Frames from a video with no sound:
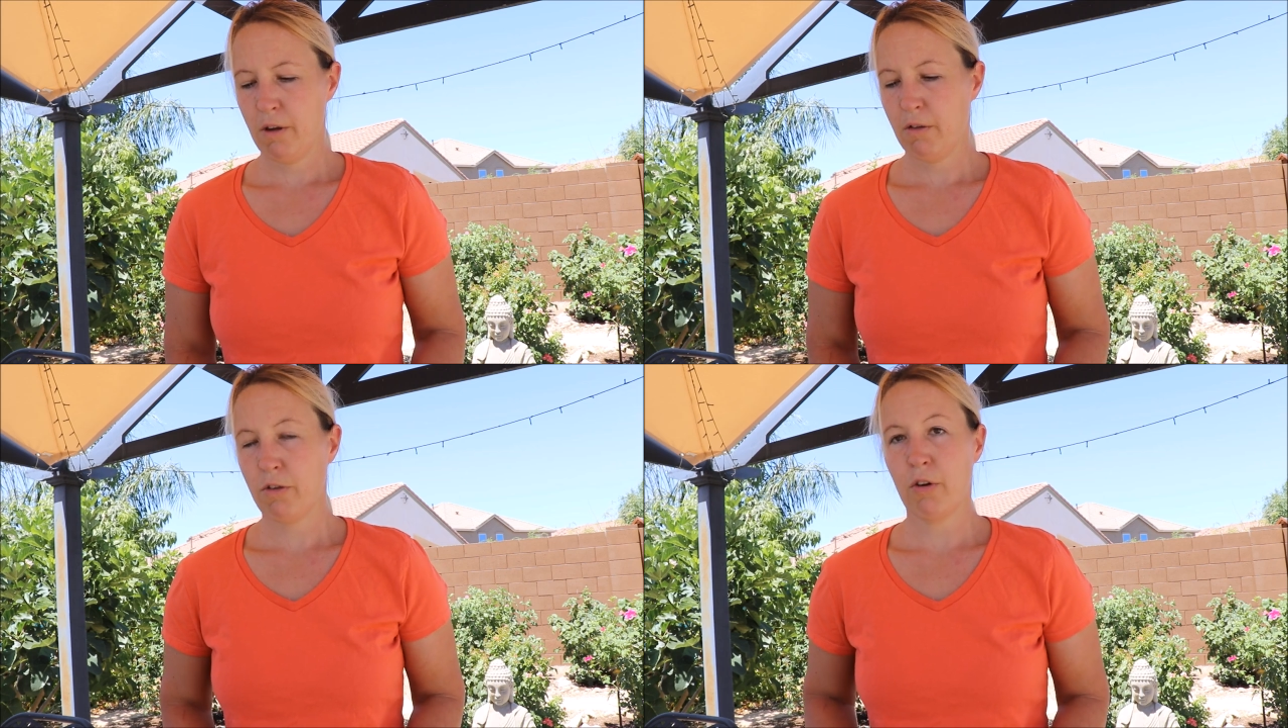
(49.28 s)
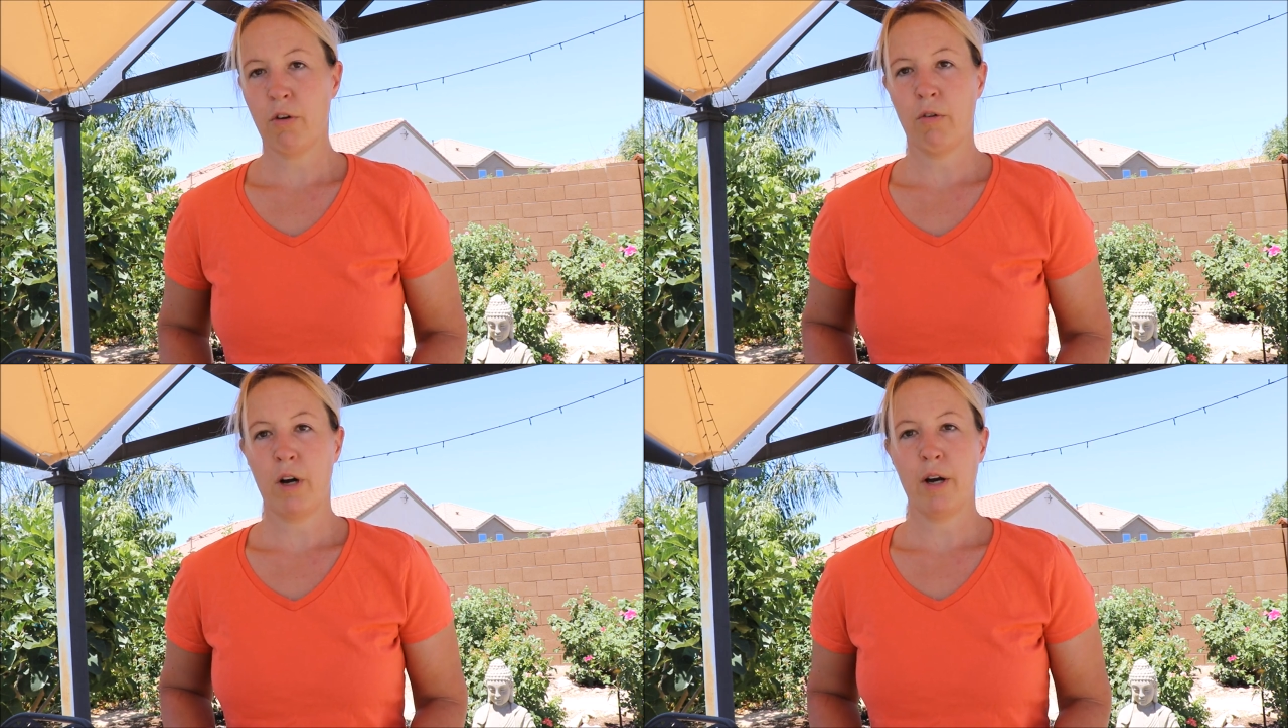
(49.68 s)

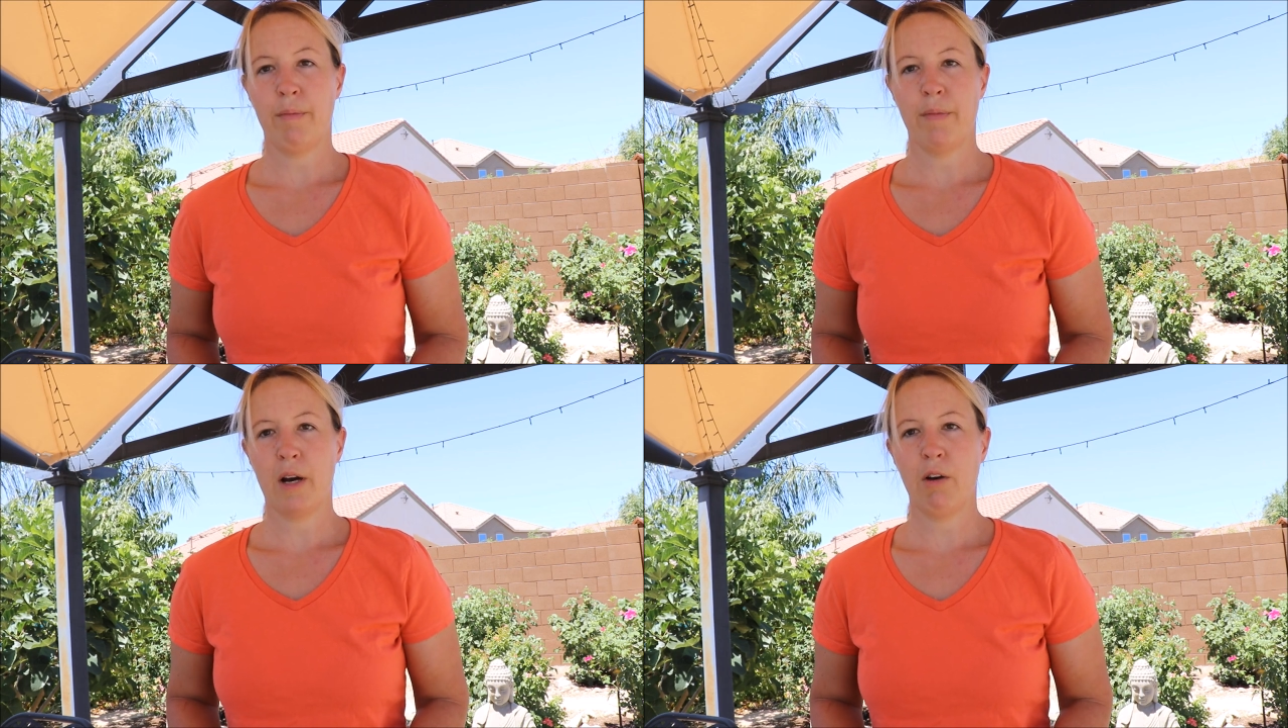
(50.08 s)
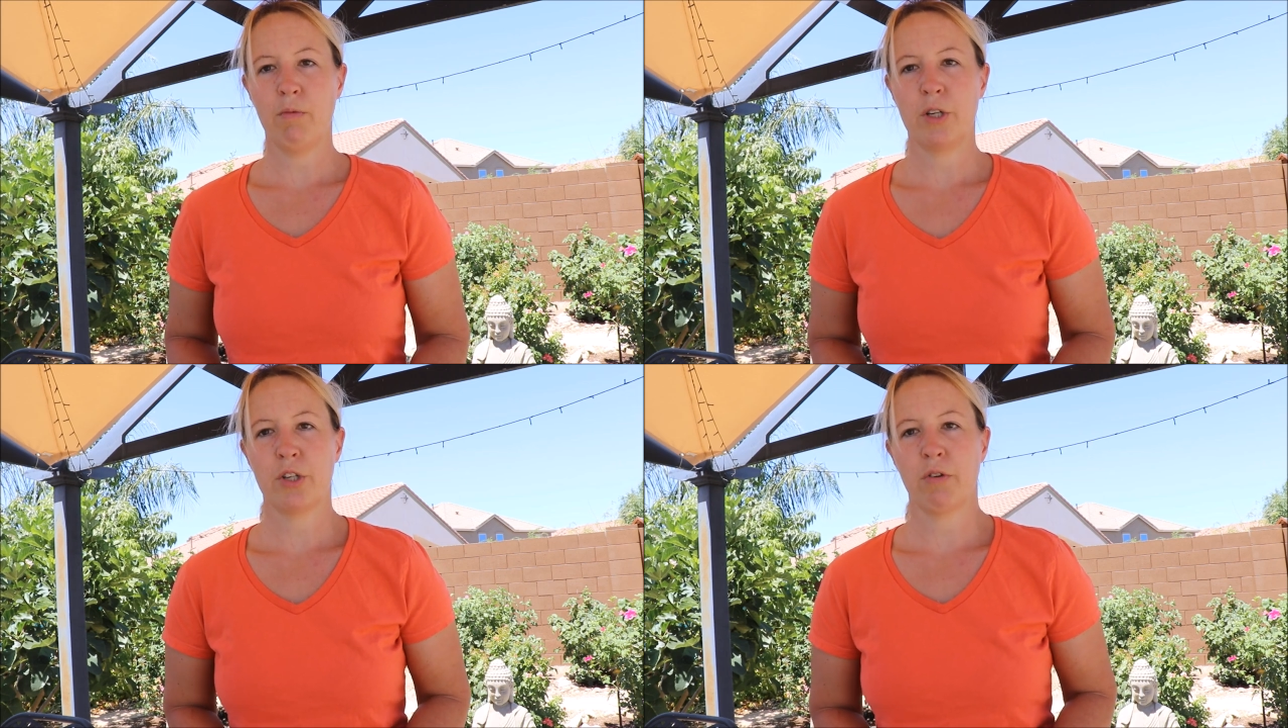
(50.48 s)
So I
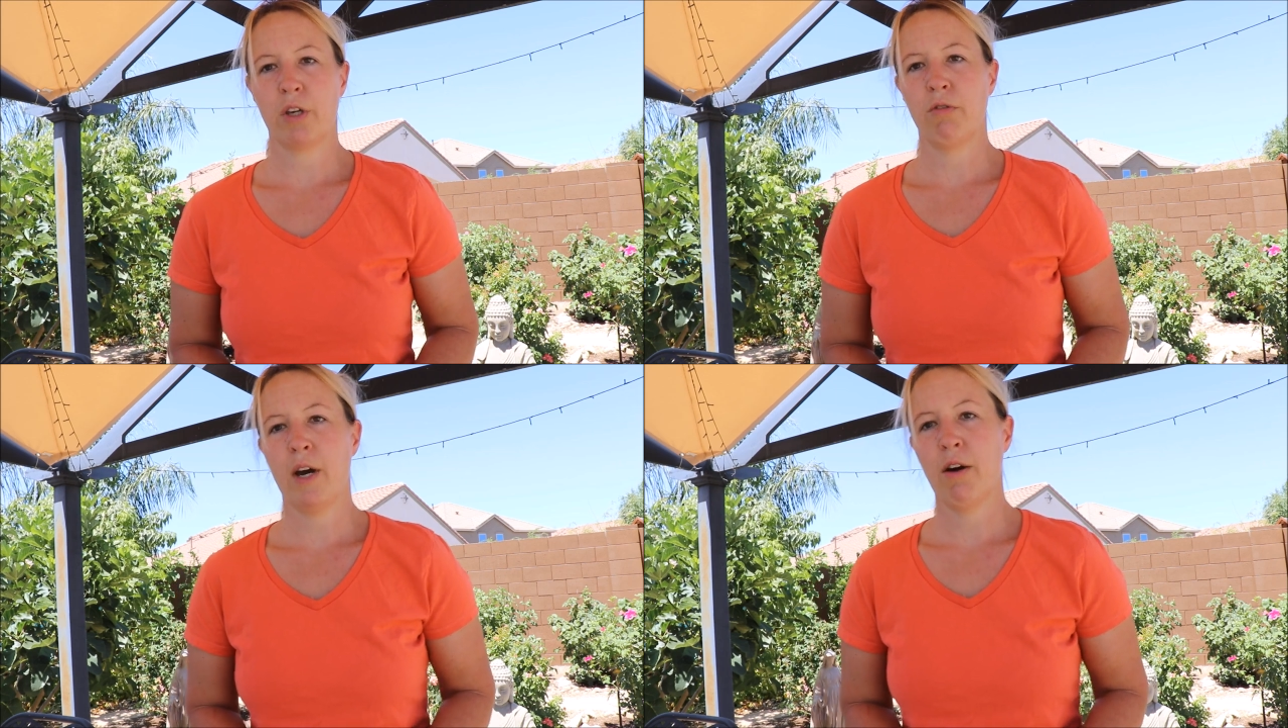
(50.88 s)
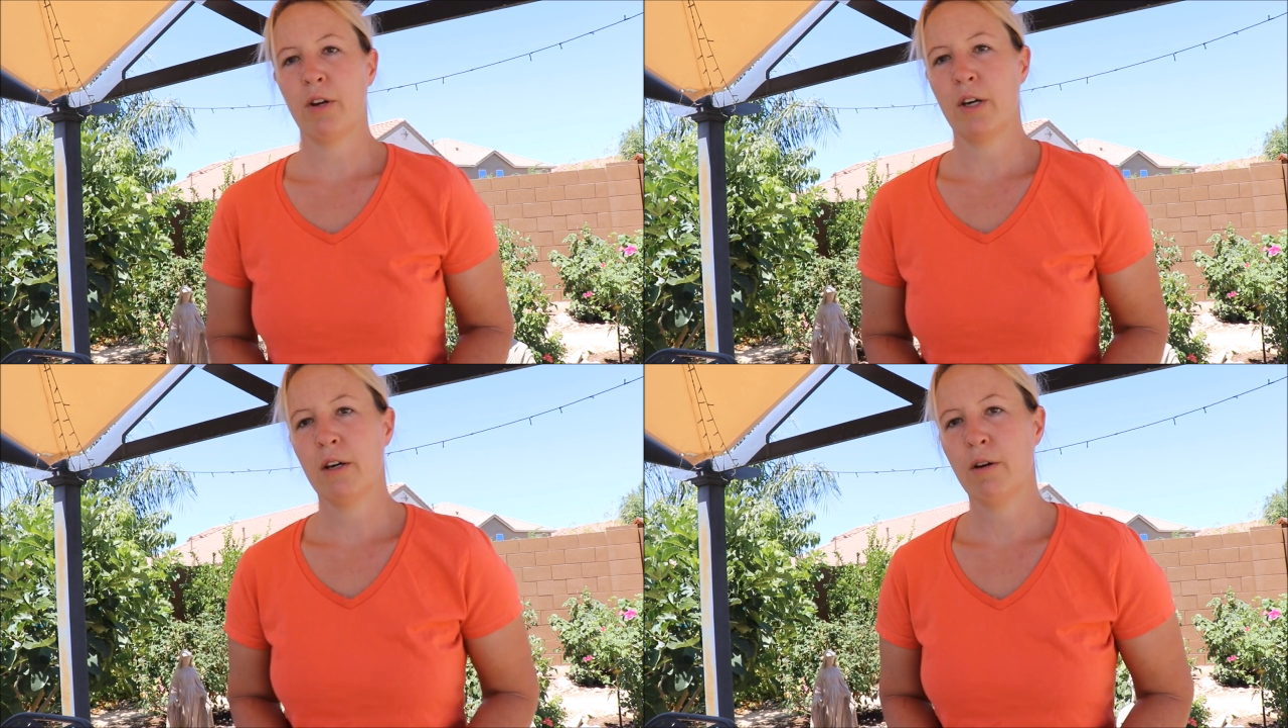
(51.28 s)
will be showing you how
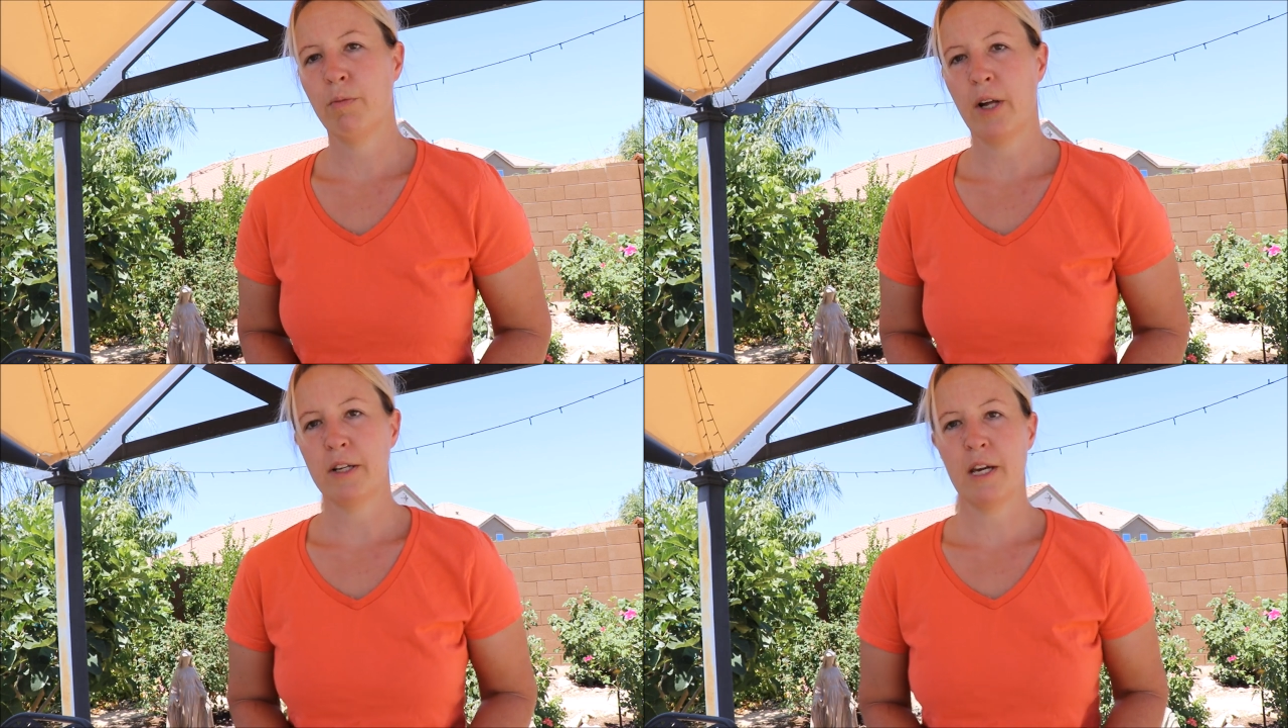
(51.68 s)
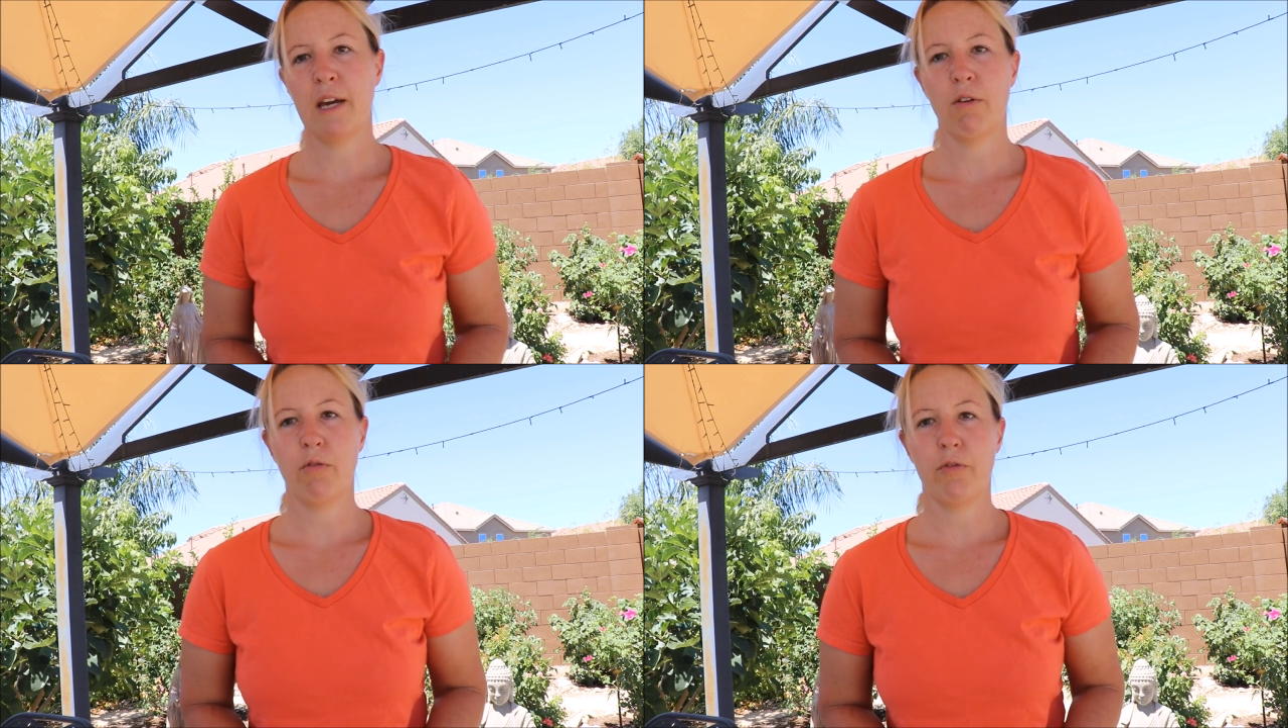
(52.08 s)
to apply
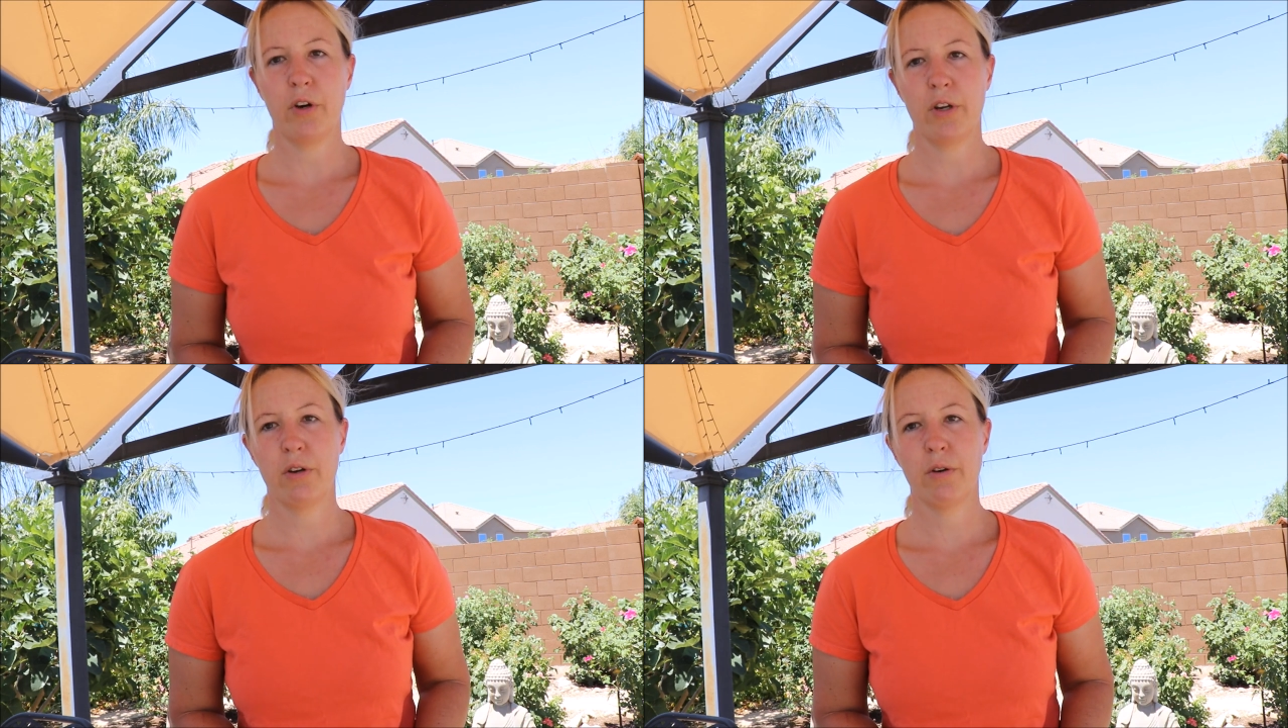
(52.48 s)
Tanglefoot.